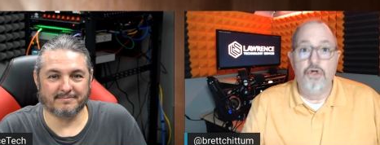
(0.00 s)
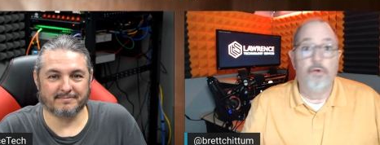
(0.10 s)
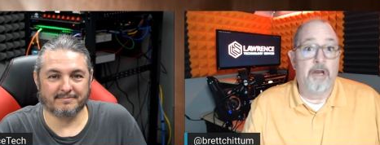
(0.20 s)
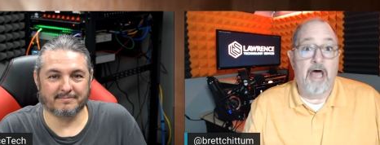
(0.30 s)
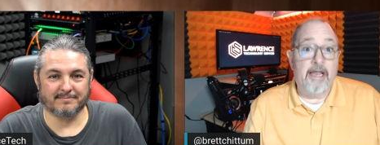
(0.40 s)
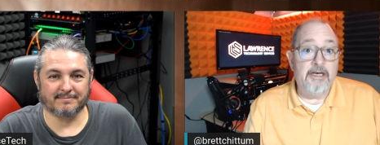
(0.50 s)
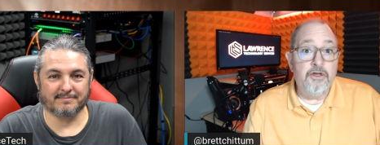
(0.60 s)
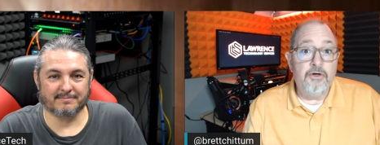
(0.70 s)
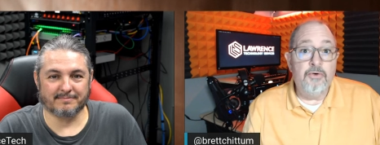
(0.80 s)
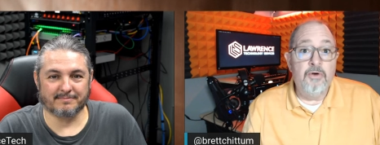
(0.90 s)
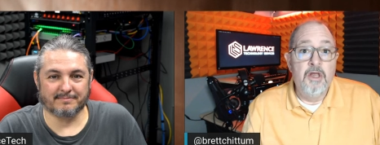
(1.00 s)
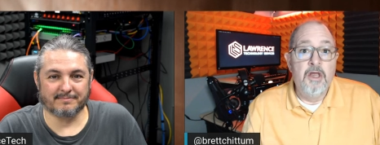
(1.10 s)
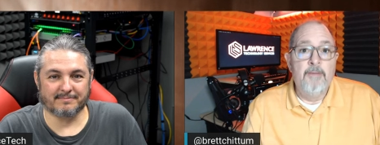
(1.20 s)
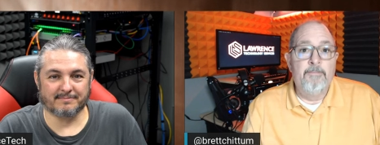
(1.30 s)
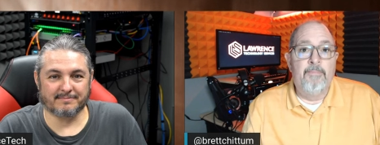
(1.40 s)
Speaker 1: what I knew,
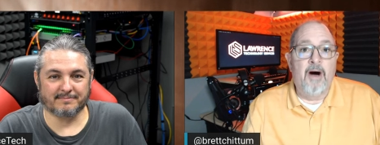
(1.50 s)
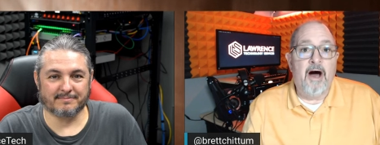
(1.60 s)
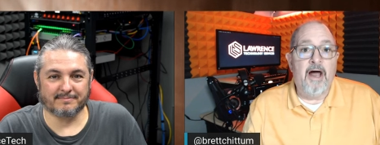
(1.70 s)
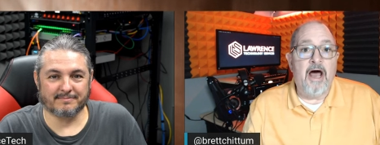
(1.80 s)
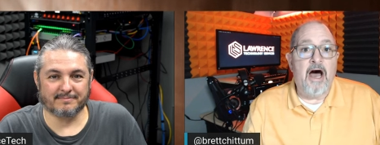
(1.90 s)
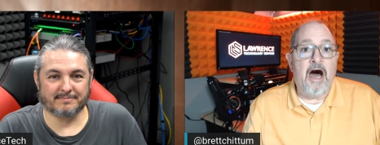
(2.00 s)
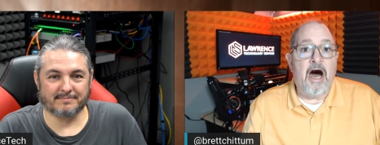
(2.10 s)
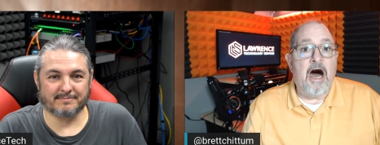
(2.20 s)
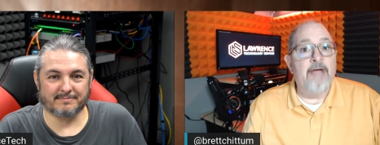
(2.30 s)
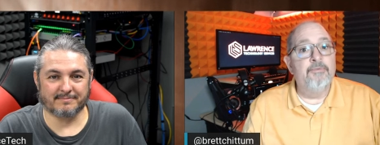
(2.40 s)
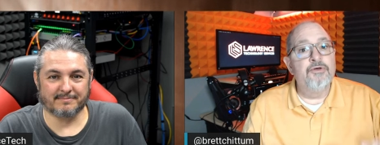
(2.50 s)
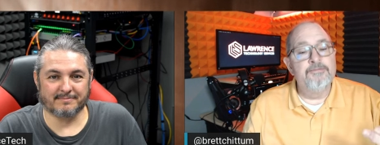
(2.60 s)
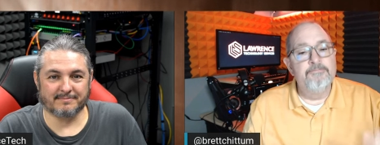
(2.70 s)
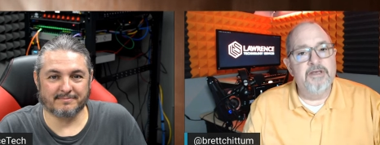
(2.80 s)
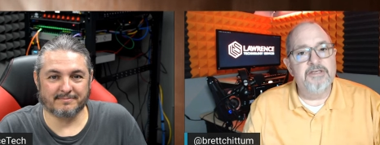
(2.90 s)
but I was
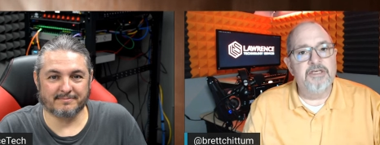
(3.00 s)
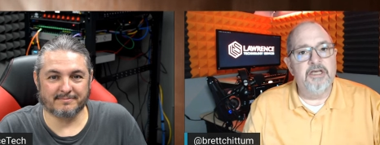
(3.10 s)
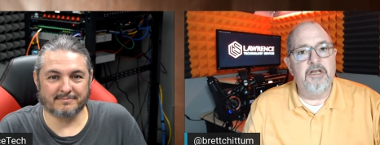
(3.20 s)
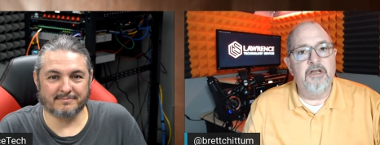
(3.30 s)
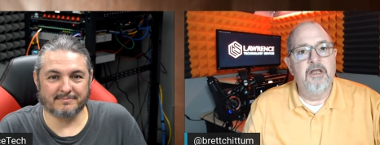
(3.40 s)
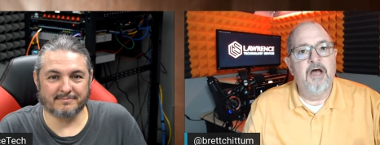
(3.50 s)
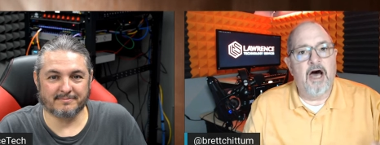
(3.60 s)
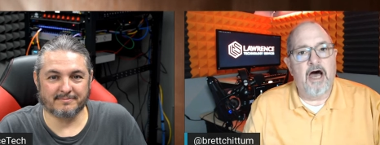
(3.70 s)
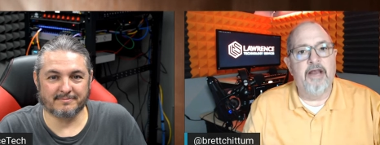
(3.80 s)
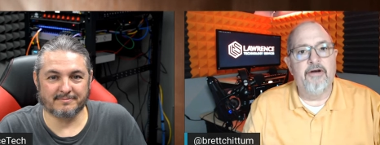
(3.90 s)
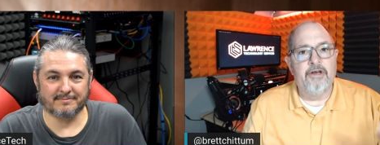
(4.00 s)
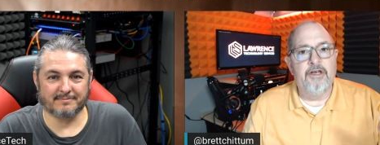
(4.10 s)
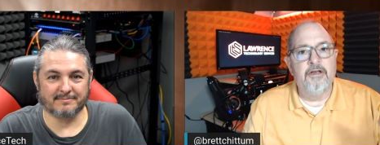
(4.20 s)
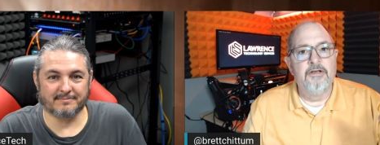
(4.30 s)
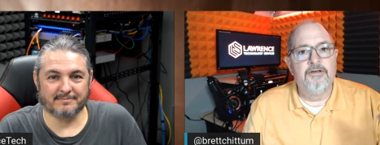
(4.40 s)
missing
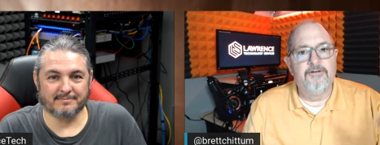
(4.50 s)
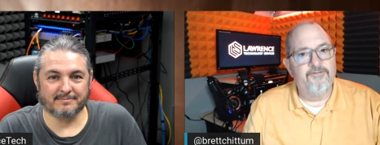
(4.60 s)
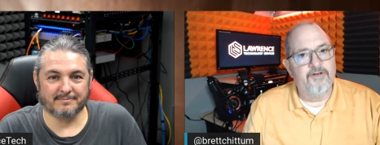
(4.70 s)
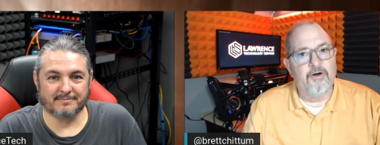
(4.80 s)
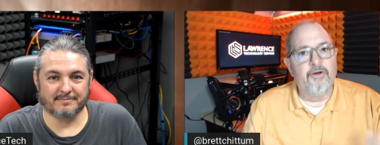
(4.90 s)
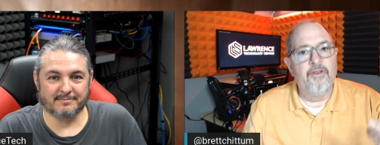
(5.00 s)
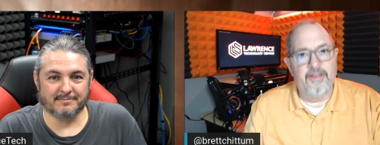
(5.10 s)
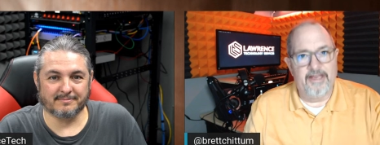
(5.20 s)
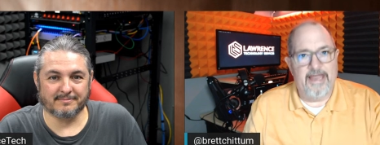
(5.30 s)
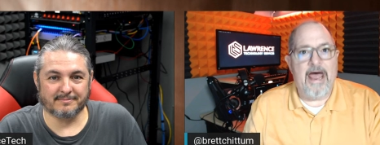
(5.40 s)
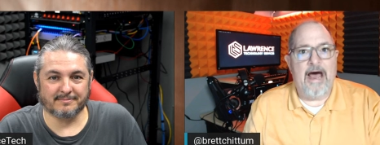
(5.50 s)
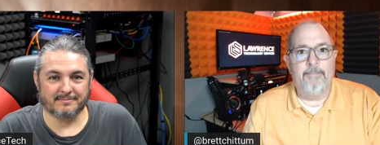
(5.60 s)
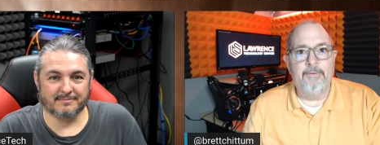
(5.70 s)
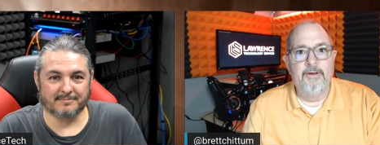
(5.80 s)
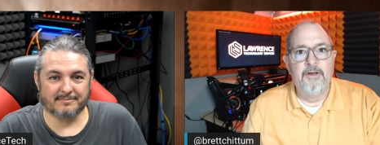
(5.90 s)
hiring to fill the gap.
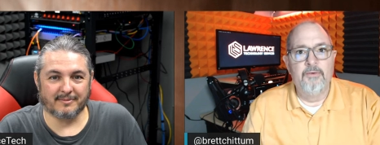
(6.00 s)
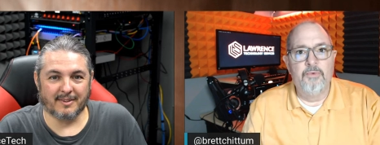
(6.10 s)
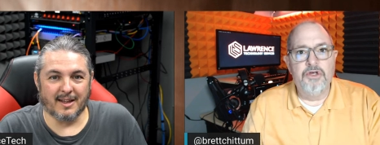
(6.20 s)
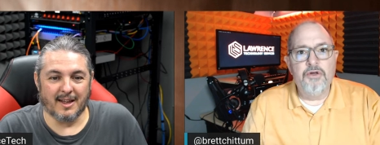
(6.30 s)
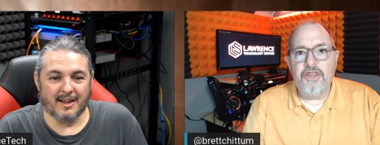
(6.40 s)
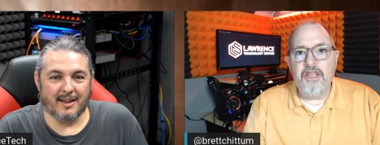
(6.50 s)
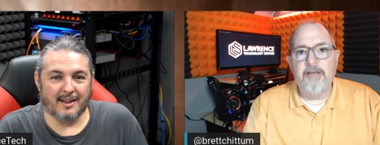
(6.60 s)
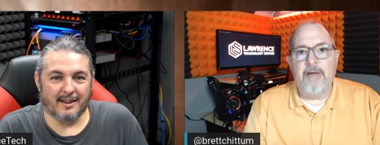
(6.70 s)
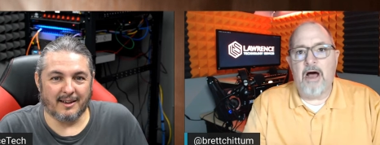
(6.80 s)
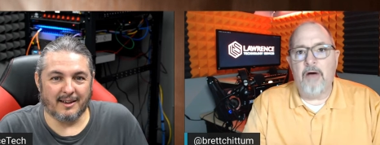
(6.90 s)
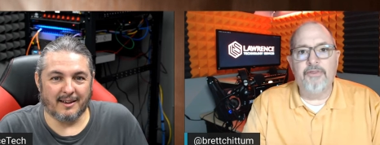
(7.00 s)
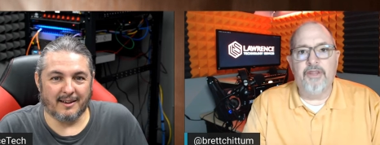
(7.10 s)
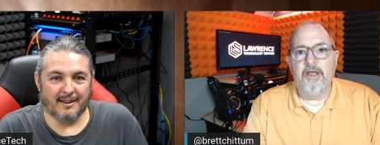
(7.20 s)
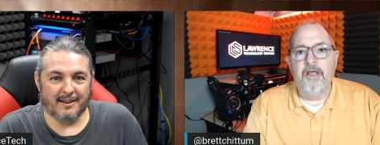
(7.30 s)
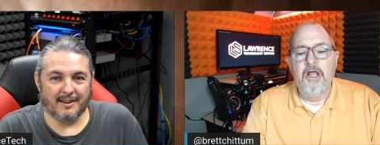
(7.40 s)
When you think about
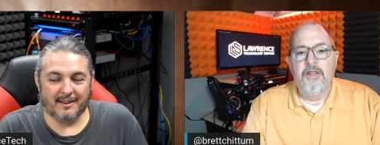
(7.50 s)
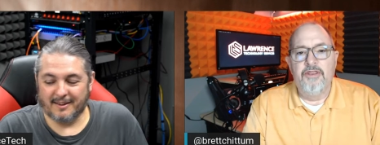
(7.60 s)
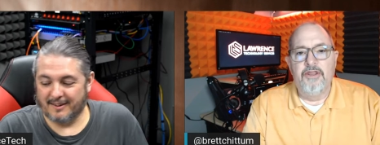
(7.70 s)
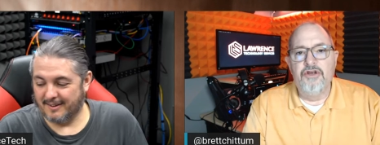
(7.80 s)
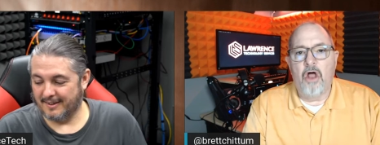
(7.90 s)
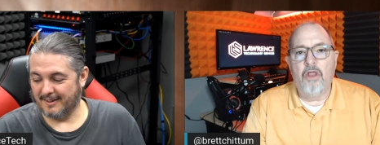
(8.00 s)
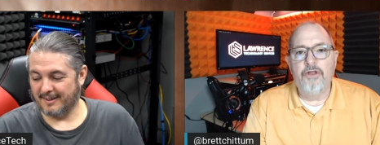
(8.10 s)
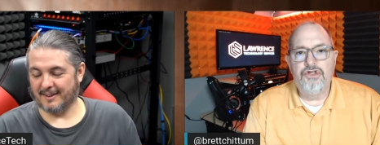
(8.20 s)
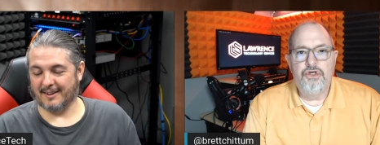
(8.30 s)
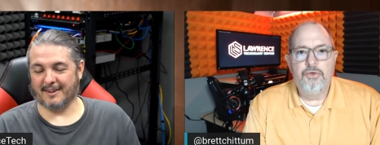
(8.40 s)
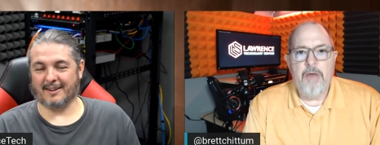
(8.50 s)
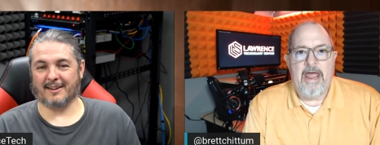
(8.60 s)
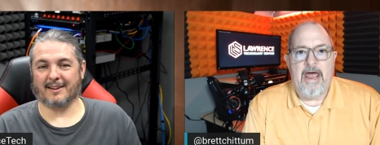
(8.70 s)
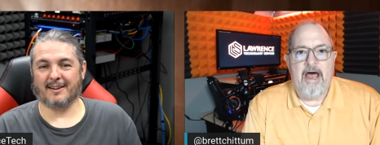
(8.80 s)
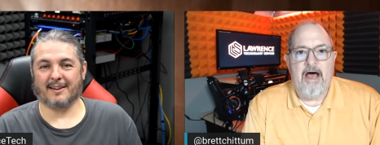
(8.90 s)
the the knowledge you
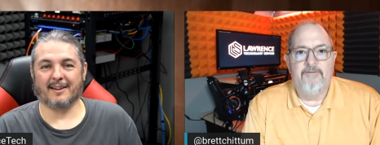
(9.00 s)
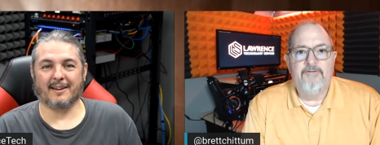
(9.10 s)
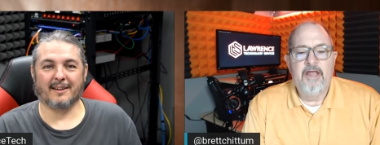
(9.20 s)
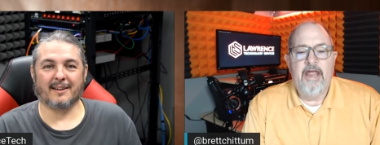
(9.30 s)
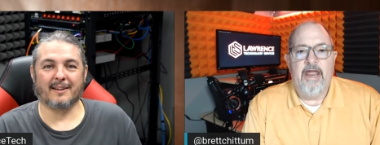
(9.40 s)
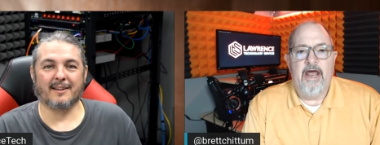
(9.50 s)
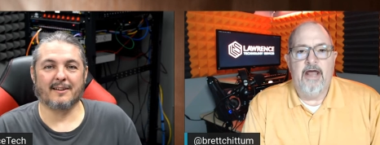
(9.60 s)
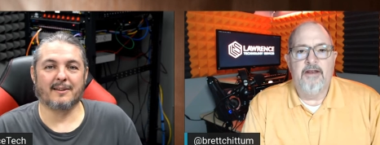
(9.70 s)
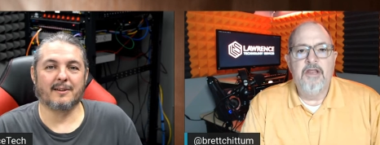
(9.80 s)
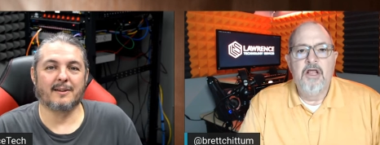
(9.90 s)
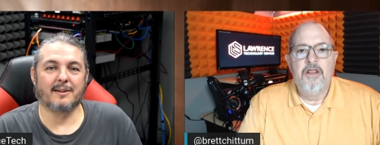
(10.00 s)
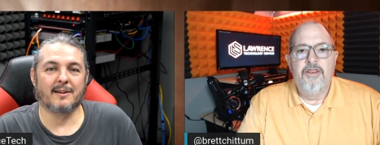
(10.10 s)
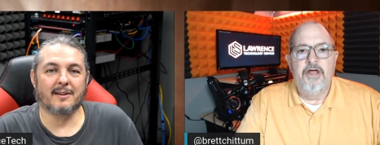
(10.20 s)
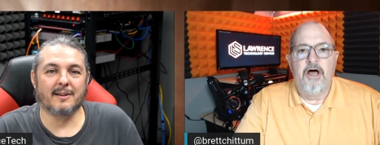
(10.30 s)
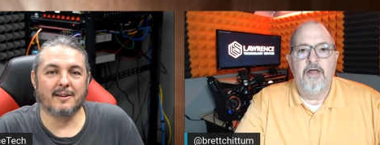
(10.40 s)
have and
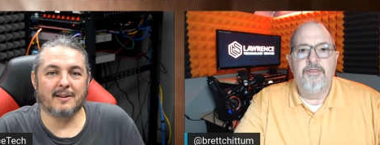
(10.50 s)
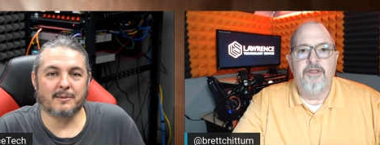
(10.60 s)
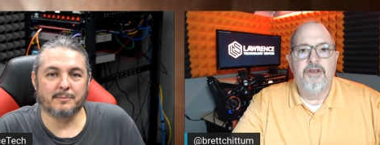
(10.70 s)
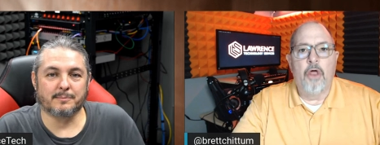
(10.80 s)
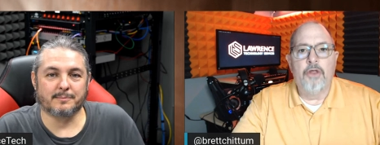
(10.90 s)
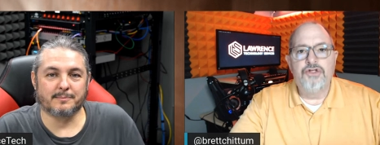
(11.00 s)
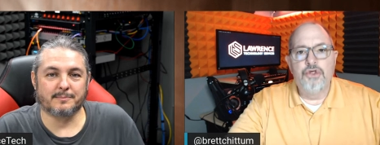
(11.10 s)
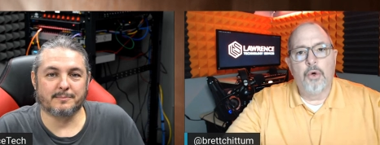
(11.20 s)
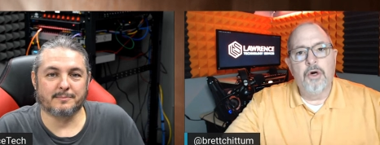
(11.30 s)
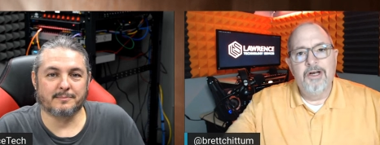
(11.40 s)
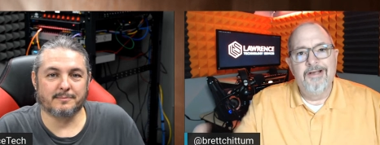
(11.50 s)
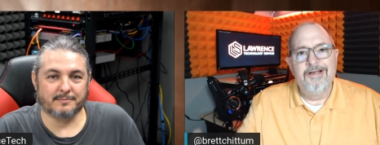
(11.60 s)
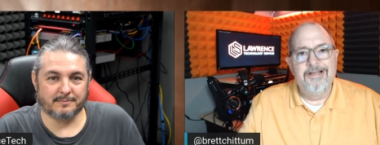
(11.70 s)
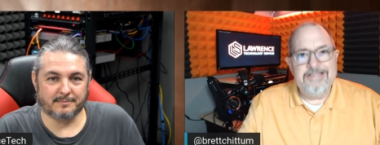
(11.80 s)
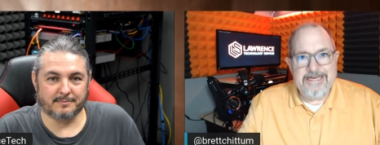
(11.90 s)
the the knowledge your
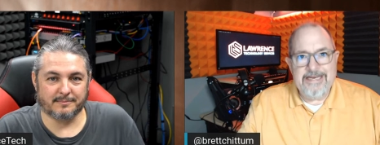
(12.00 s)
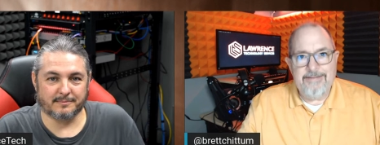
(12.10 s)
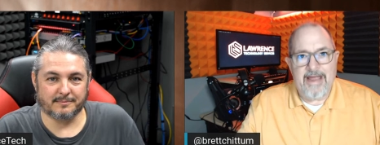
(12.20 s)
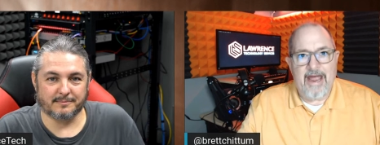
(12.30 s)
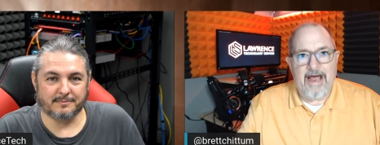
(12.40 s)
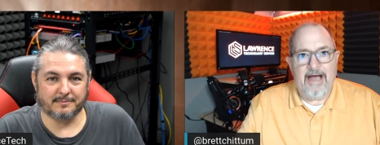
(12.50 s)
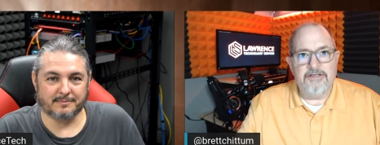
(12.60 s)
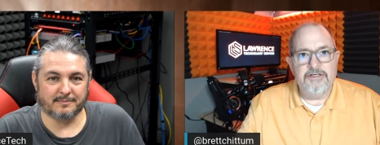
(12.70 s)
team has,